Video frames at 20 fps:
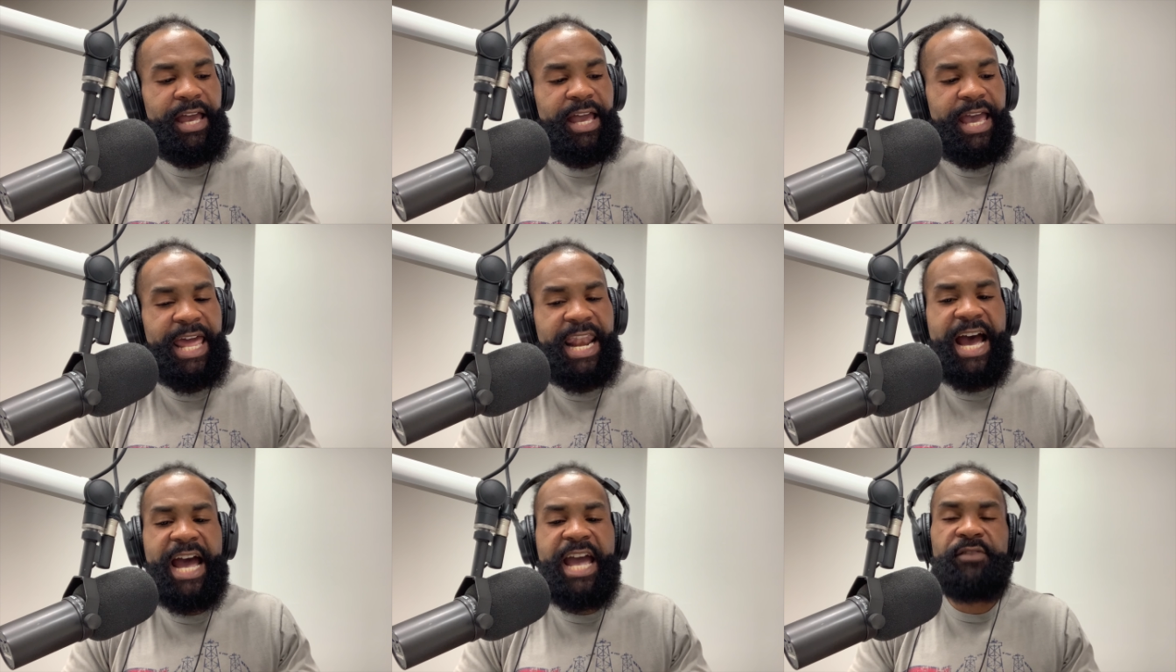
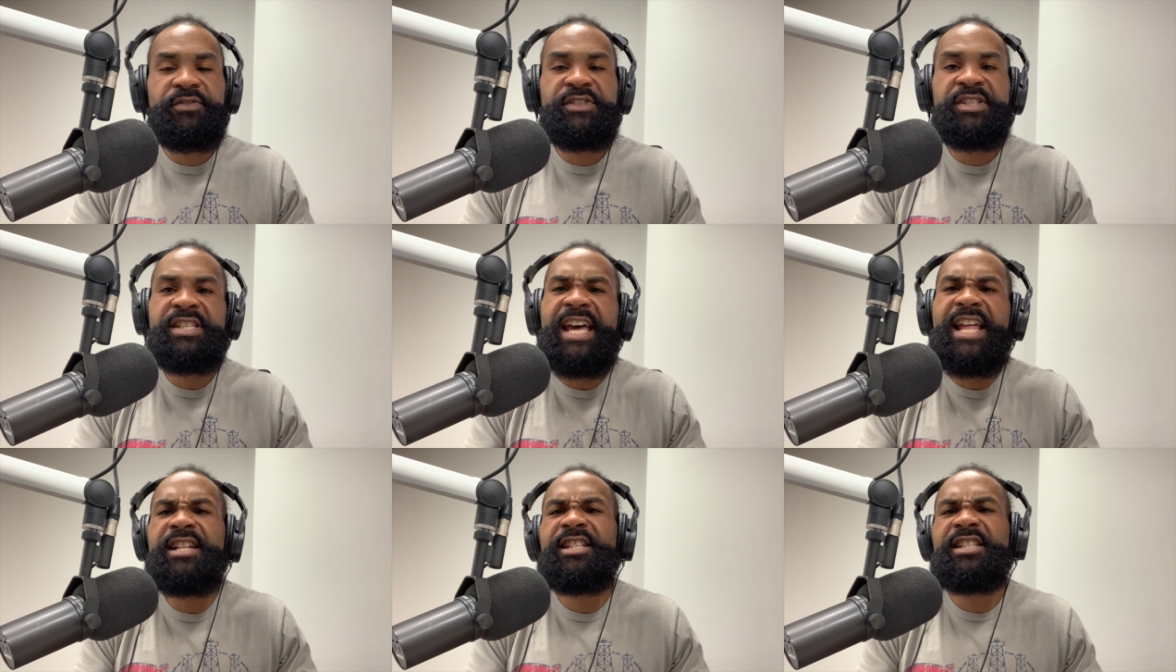And I have
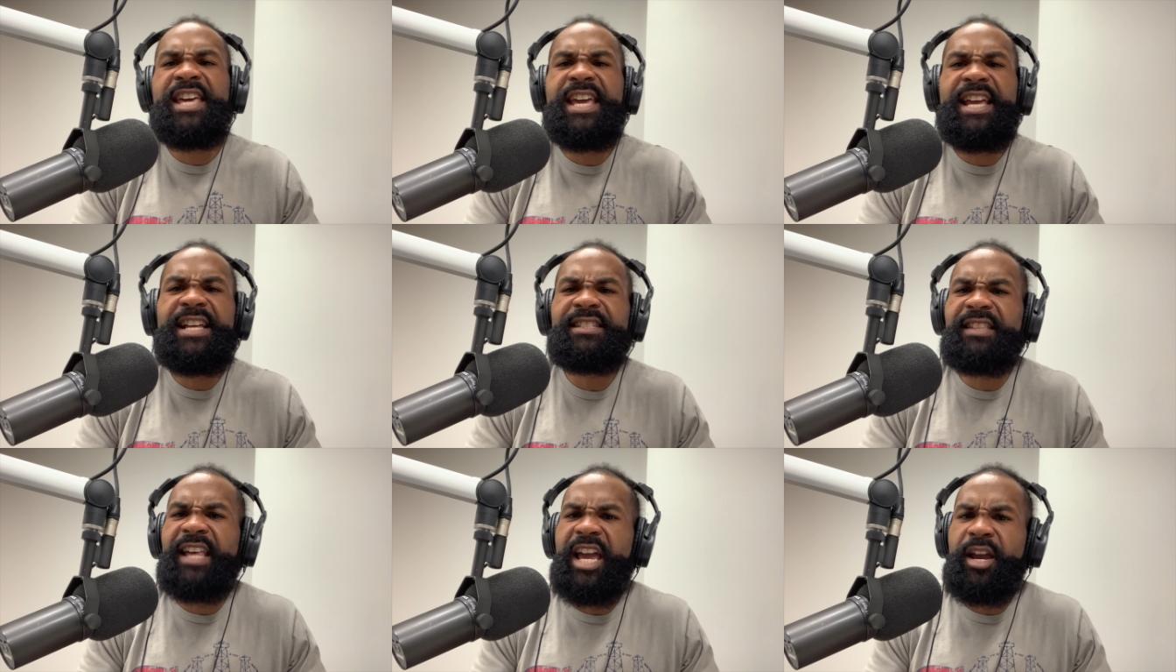said
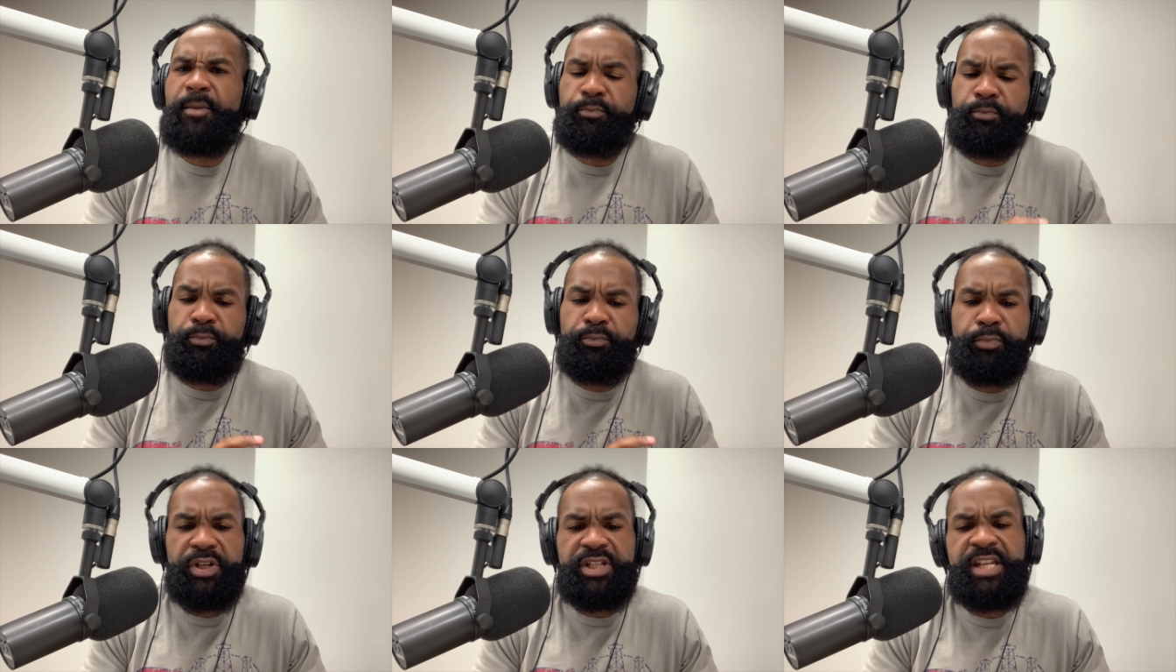things
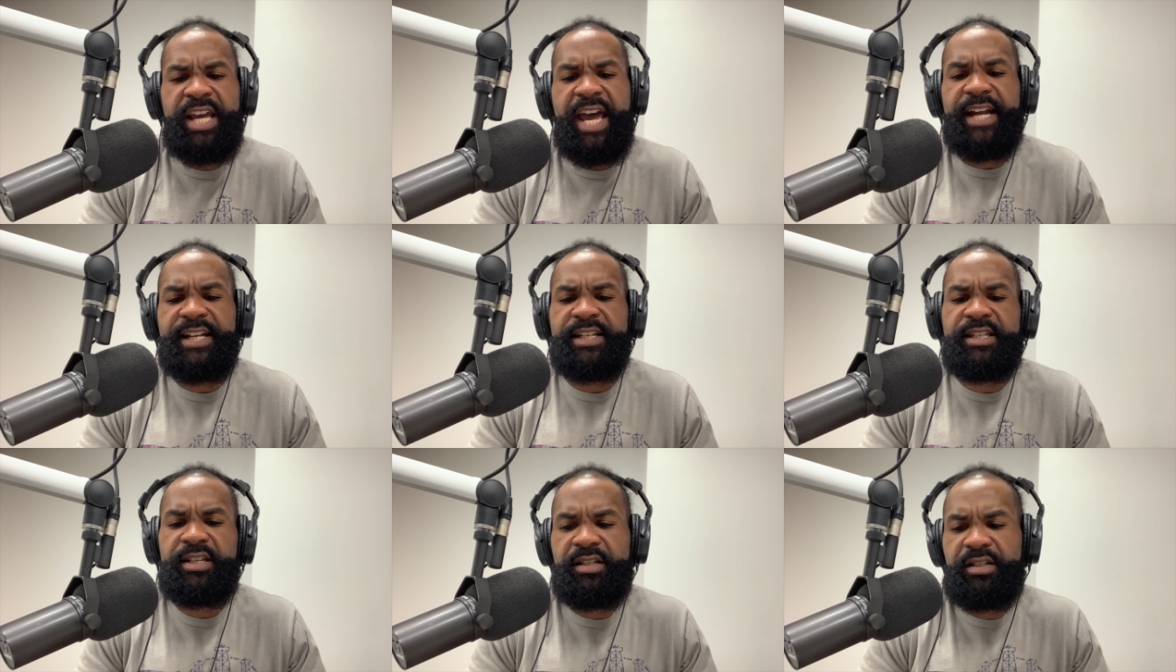like
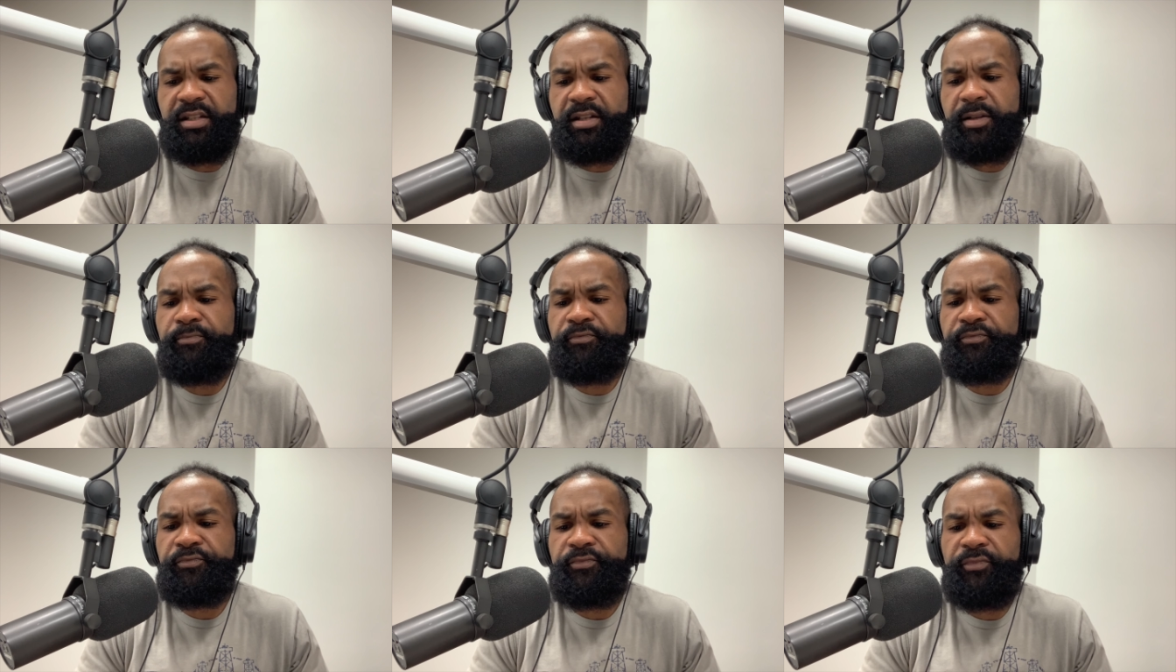protect
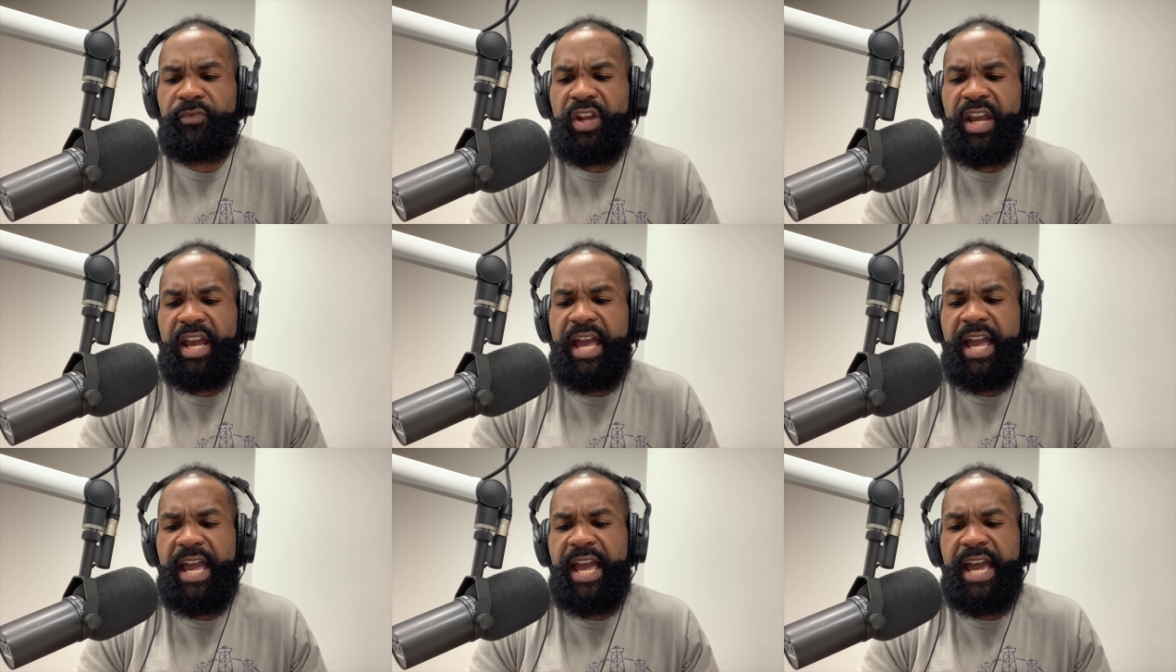
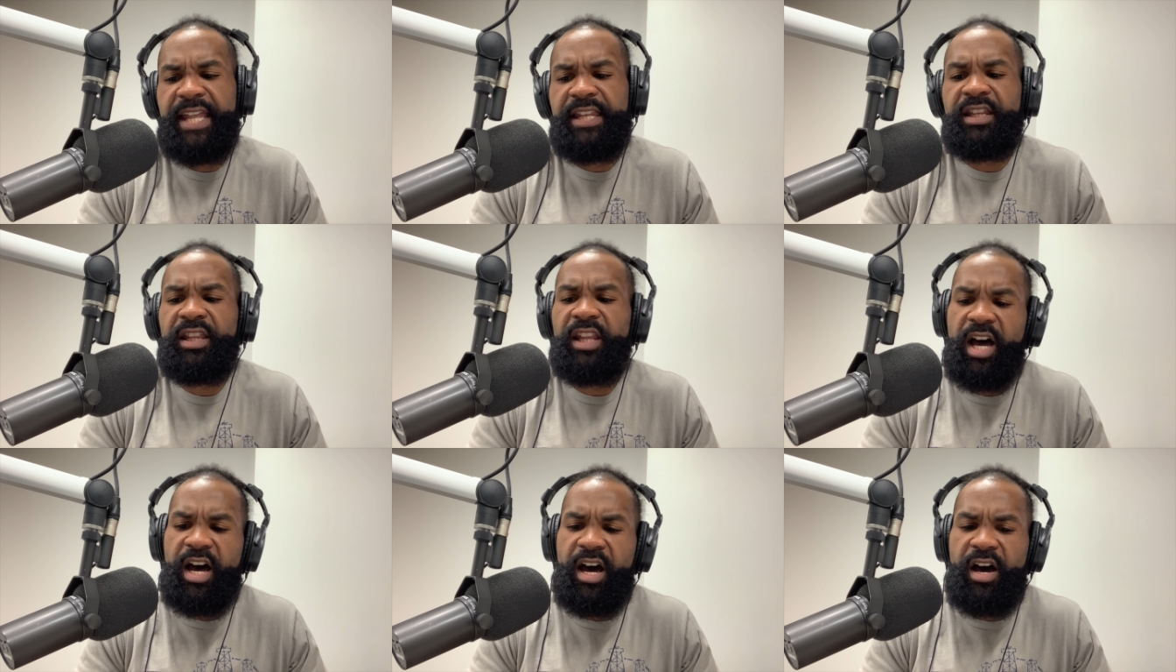
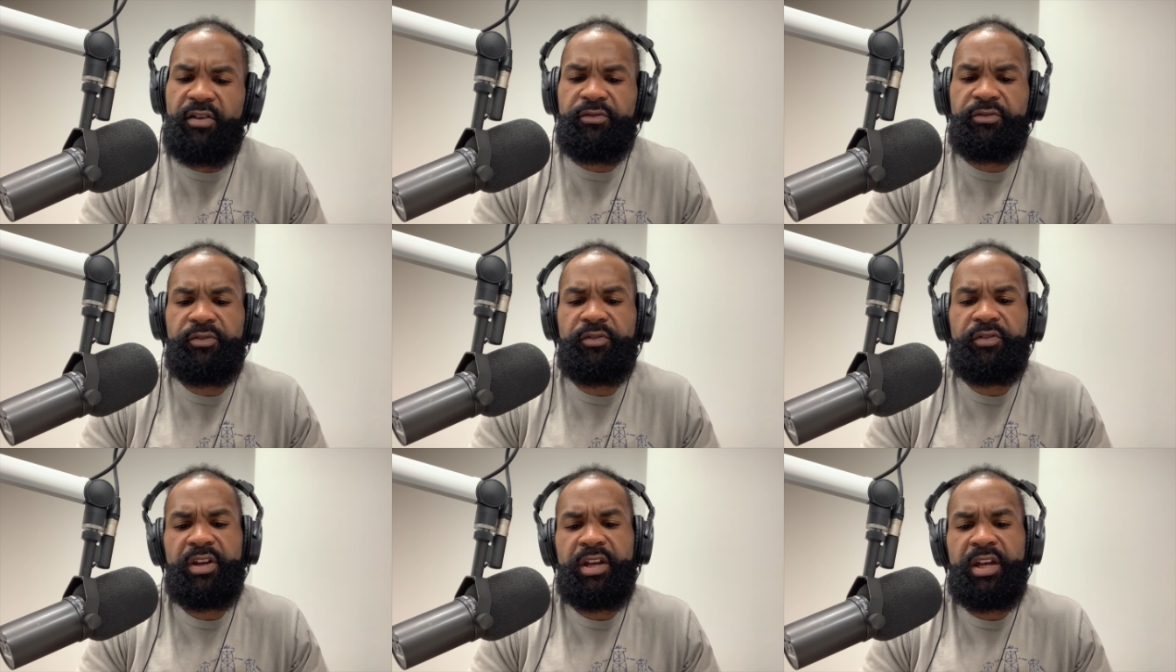and
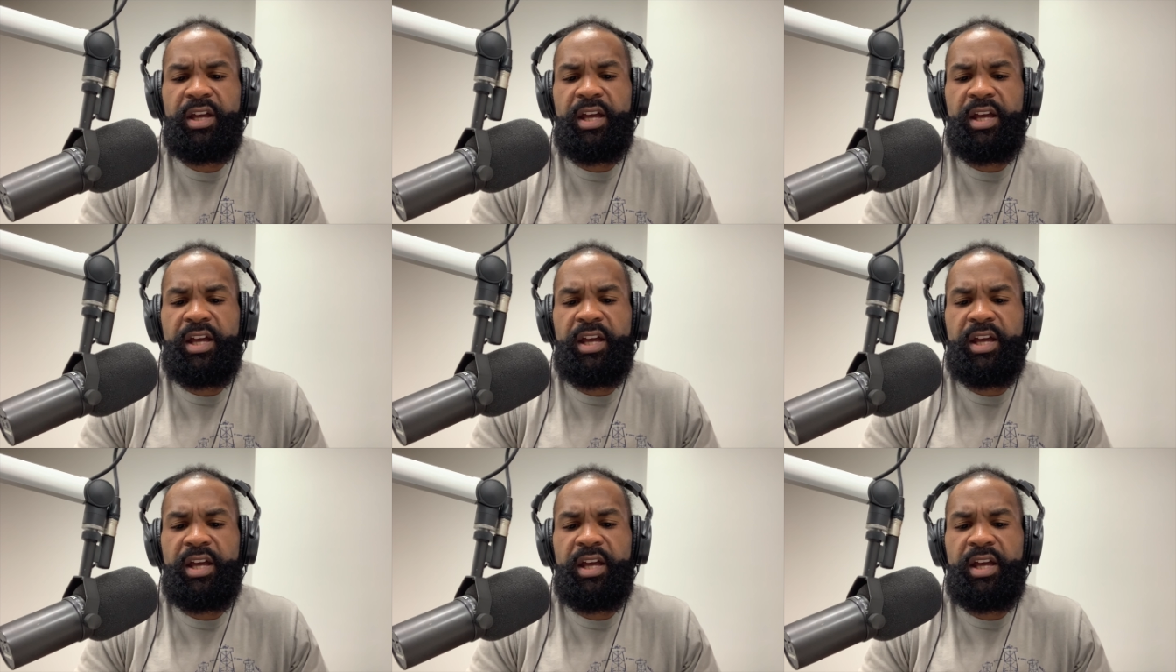love